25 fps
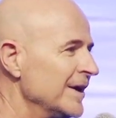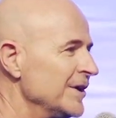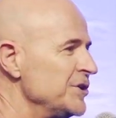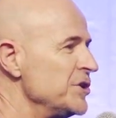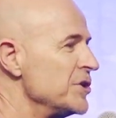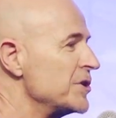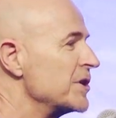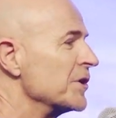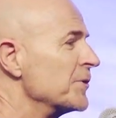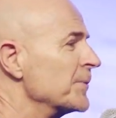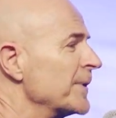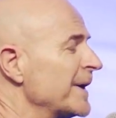
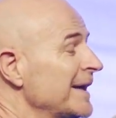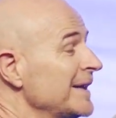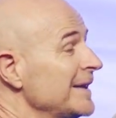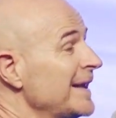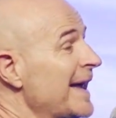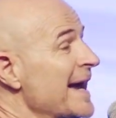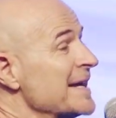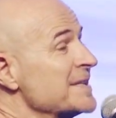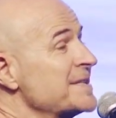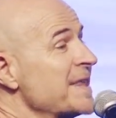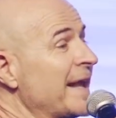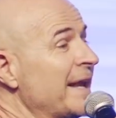You can
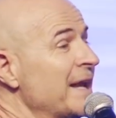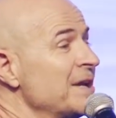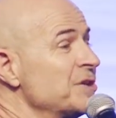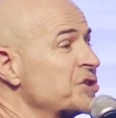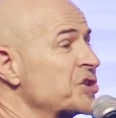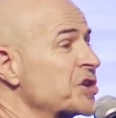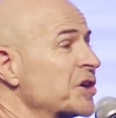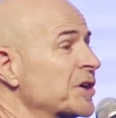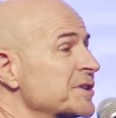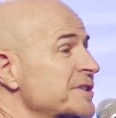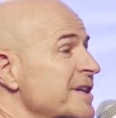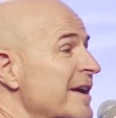realize that in
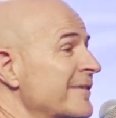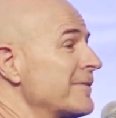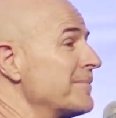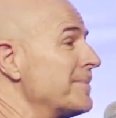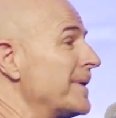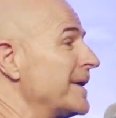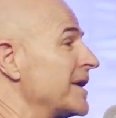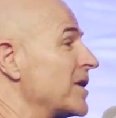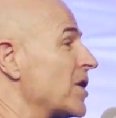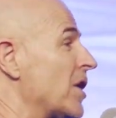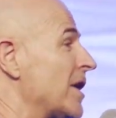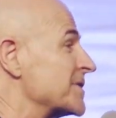church,
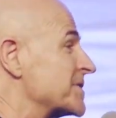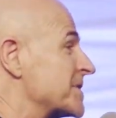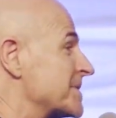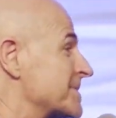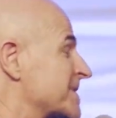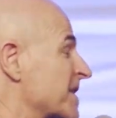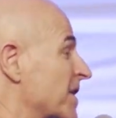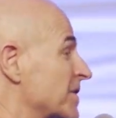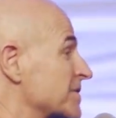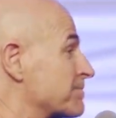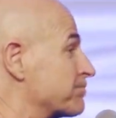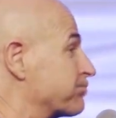everybody calls
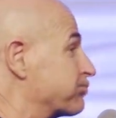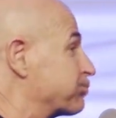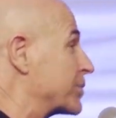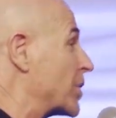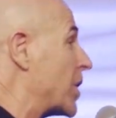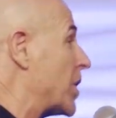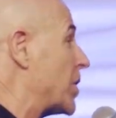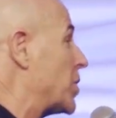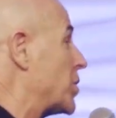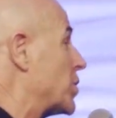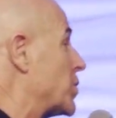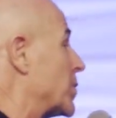themselves
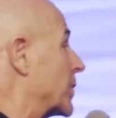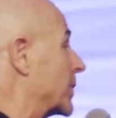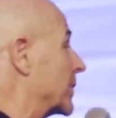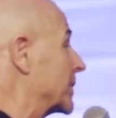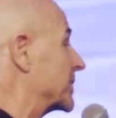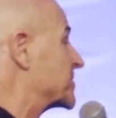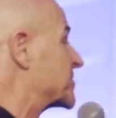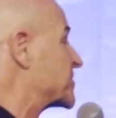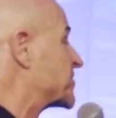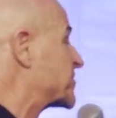bro or